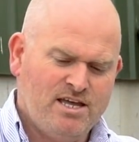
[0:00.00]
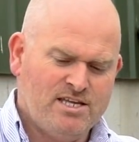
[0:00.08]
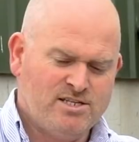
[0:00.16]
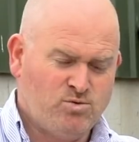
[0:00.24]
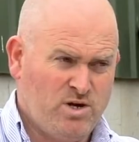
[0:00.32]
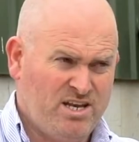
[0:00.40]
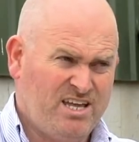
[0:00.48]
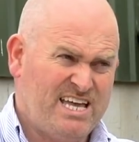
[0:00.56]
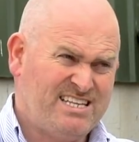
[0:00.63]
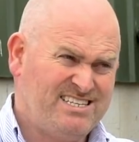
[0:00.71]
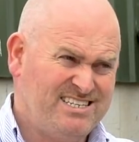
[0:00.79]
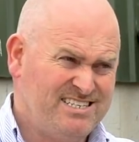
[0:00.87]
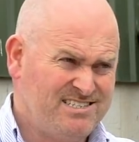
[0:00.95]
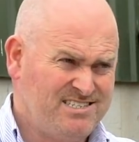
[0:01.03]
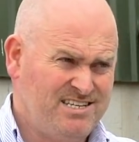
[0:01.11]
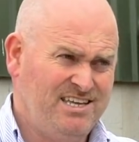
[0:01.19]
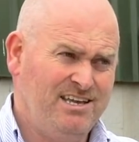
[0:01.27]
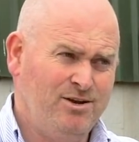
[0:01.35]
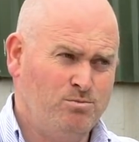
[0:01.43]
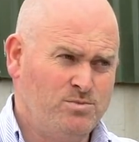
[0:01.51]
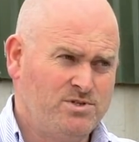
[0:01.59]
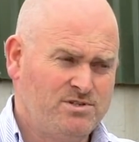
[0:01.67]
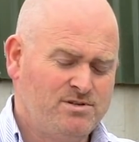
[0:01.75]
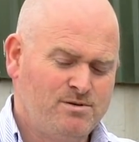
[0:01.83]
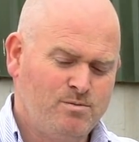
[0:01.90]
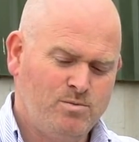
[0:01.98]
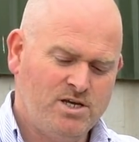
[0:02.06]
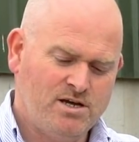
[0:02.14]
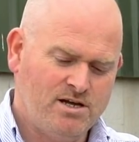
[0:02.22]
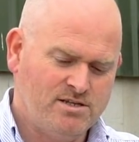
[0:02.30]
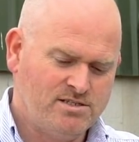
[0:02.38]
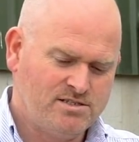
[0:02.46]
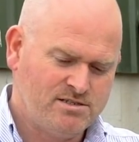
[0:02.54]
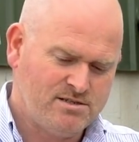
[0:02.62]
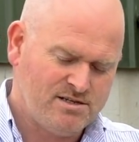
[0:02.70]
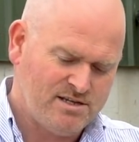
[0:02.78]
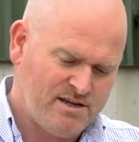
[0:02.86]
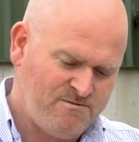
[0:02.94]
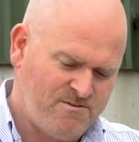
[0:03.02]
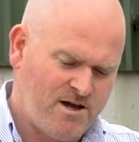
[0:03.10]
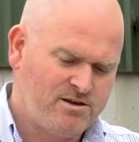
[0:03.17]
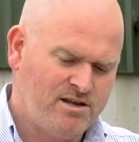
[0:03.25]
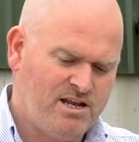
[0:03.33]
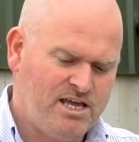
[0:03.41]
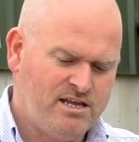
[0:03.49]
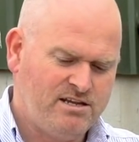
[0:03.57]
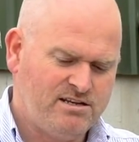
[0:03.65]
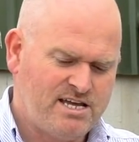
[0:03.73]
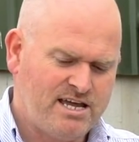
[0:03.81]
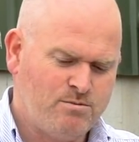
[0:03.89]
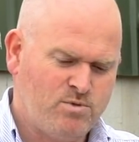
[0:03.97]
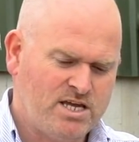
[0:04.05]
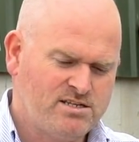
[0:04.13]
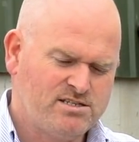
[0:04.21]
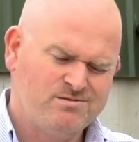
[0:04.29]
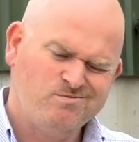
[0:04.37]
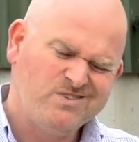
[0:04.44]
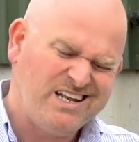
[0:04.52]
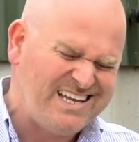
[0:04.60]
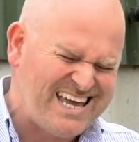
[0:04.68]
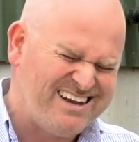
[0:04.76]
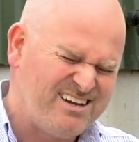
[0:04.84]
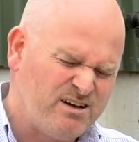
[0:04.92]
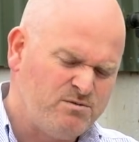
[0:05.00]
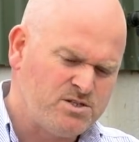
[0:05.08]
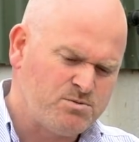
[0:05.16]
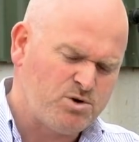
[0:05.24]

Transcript: is when it gets into sticky lumps, because a flocculated tank mix, you'll get it out of a